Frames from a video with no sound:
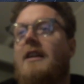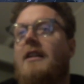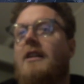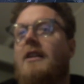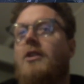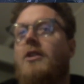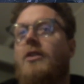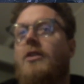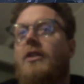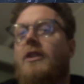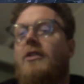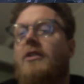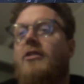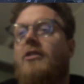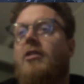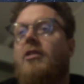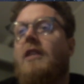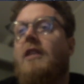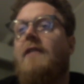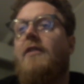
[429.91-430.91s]
Look at this.
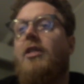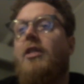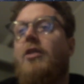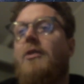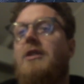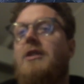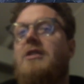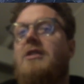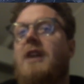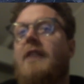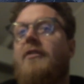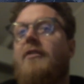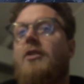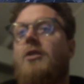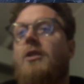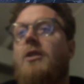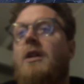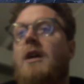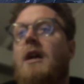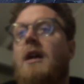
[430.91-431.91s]
Level 3
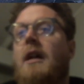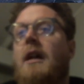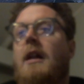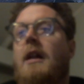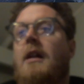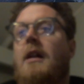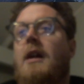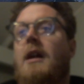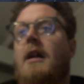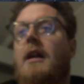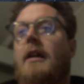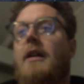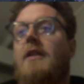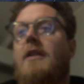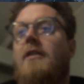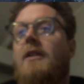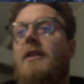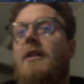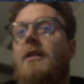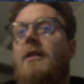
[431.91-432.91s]
Typhoon, Elite
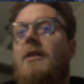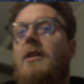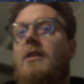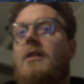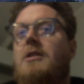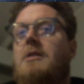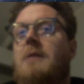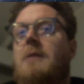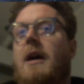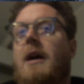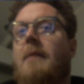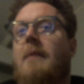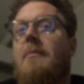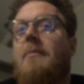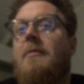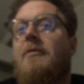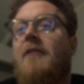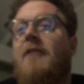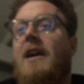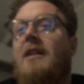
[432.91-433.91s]

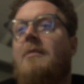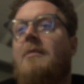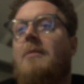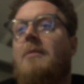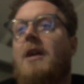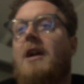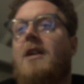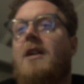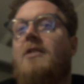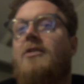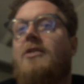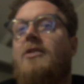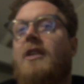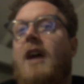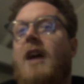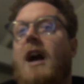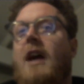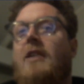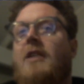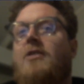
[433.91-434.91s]
Phantom Rays,
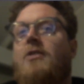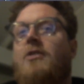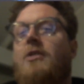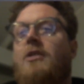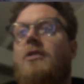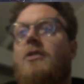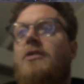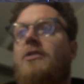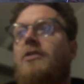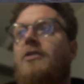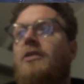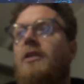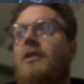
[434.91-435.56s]
and Crawlers.